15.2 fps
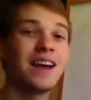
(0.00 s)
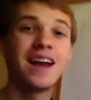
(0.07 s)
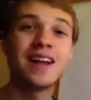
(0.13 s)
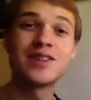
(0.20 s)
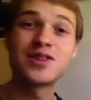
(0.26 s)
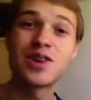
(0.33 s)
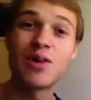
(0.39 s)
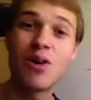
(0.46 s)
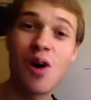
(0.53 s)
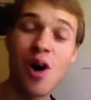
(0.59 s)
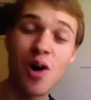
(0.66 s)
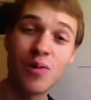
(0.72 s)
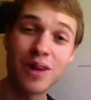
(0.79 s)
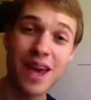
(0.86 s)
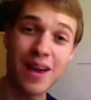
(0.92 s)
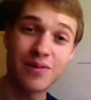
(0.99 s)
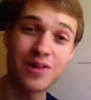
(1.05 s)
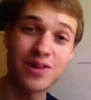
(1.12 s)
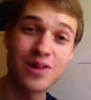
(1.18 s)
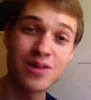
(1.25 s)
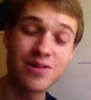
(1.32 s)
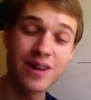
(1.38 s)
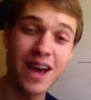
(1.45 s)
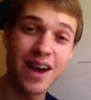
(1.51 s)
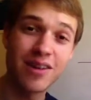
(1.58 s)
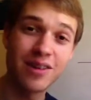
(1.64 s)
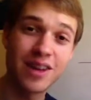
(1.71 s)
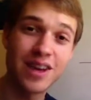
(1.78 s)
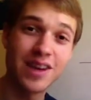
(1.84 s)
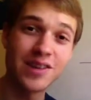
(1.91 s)
And so all we have to do
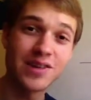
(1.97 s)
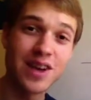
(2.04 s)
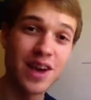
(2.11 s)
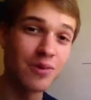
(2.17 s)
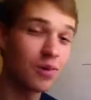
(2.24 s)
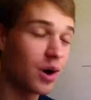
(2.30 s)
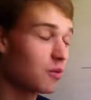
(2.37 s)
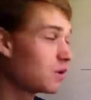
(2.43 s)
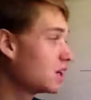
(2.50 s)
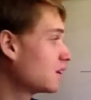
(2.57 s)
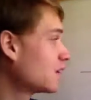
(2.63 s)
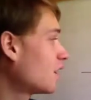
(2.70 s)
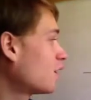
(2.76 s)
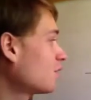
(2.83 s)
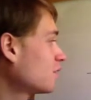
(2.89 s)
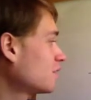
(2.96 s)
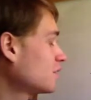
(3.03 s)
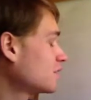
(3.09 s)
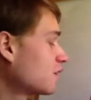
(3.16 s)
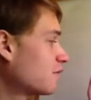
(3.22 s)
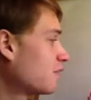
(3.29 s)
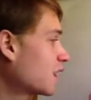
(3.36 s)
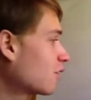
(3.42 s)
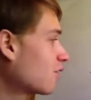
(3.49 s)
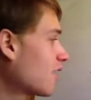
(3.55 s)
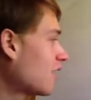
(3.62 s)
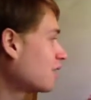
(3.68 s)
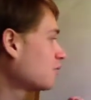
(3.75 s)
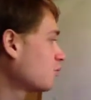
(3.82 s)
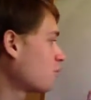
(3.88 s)
now is, well, we know to figure
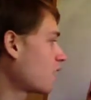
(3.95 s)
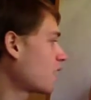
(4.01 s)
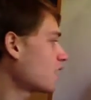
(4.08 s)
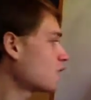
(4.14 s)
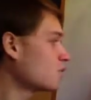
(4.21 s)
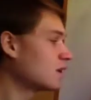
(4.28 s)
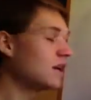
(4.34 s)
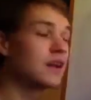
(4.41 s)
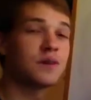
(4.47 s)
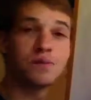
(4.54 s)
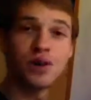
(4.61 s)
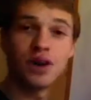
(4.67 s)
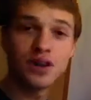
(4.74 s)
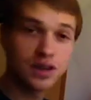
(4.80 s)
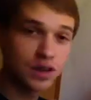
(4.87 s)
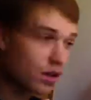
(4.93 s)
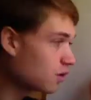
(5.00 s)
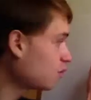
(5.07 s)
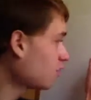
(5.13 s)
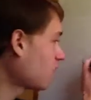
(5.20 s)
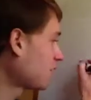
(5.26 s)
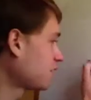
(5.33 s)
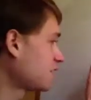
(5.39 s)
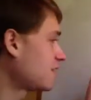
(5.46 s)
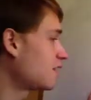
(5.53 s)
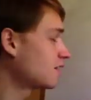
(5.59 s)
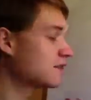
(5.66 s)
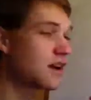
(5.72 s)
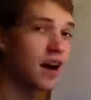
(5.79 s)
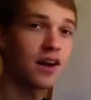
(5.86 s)
out where we need to put you on the
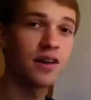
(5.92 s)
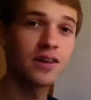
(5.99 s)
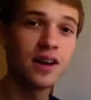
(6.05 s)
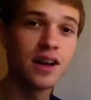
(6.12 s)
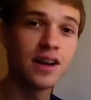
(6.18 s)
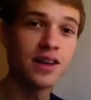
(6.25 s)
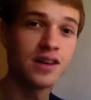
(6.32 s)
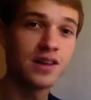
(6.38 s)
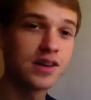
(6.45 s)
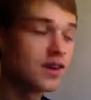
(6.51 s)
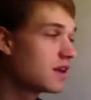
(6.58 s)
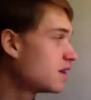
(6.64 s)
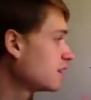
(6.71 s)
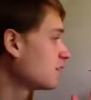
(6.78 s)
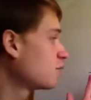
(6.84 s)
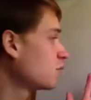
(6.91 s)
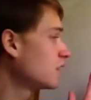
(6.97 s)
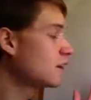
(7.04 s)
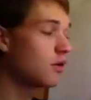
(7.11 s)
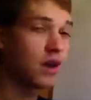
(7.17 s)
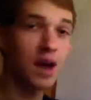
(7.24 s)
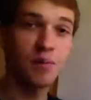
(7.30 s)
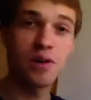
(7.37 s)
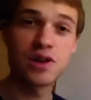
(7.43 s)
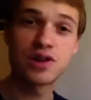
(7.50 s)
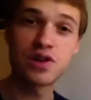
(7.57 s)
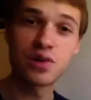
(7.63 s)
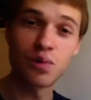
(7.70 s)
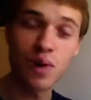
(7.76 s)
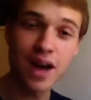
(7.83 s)
teeter-totter. We know how much
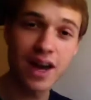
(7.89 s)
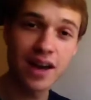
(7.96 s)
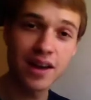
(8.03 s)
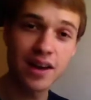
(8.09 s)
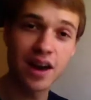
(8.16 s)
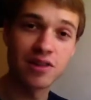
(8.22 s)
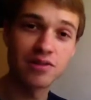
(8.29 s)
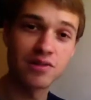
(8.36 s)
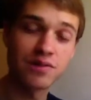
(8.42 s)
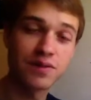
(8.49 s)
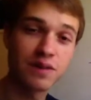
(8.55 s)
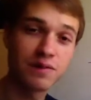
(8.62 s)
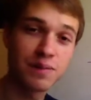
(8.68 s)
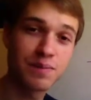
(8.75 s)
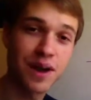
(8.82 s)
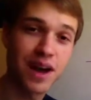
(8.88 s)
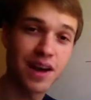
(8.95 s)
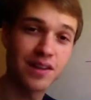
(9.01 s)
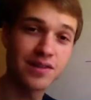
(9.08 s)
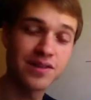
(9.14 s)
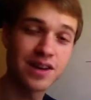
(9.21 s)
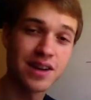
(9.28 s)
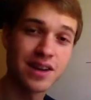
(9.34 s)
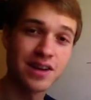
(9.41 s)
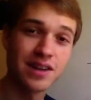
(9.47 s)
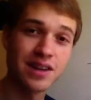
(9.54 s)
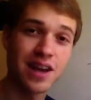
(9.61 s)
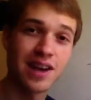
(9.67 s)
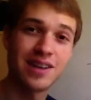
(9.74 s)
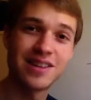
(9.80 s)
you weigh, 150 pounds,
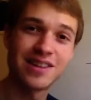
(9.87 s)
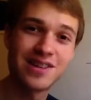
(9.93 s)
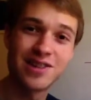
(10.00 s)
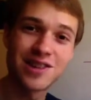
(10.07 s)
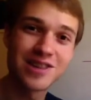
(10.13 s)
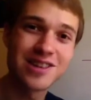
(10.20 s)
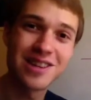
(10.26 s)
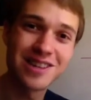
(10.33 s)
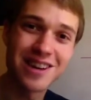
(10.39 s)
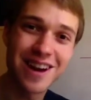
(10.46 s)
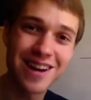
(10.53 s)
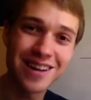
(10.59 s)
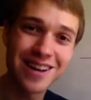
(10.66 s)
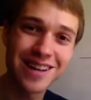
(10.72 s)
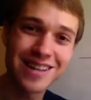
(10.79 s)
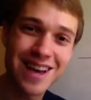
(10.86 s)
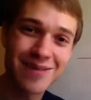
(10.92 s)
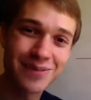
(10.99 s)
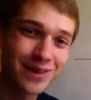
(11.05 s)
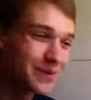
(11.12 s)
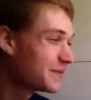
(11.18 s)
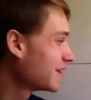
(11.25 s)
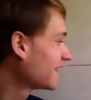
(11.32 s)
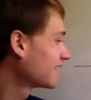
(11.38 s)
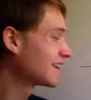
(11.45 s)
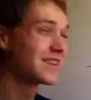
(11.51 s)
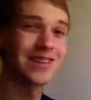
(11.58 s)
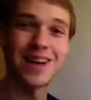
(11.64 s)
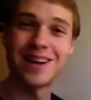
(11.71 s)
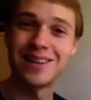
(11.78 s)
and this is just a generic example
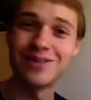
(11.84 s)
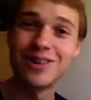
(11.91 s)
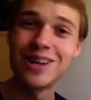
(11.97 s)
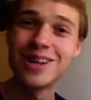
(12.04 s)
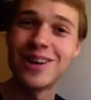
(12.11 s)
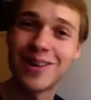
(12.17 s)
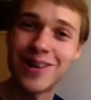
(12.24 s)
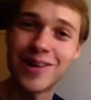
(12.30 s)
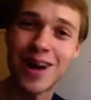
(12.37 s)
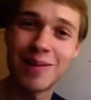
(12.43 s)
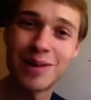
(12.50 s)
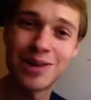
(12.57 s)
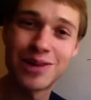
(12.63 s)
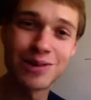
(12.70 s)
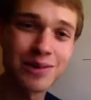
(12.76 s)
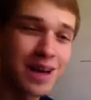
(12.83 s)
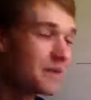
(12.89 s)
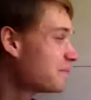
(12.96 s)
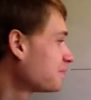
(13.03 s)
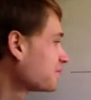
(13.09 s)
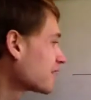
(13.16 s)
because I really don't know how much you weigh.